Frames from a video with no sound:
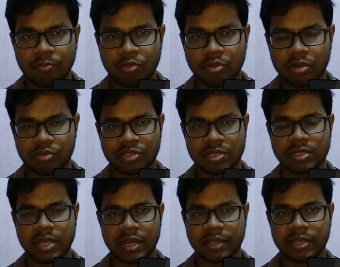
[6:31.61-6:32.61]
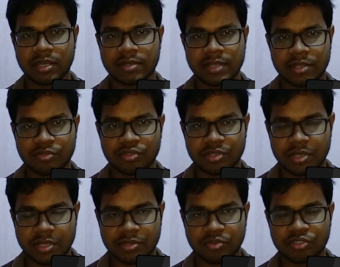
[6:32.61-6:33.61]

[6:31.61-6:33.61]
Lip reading: 4 questions correct and 6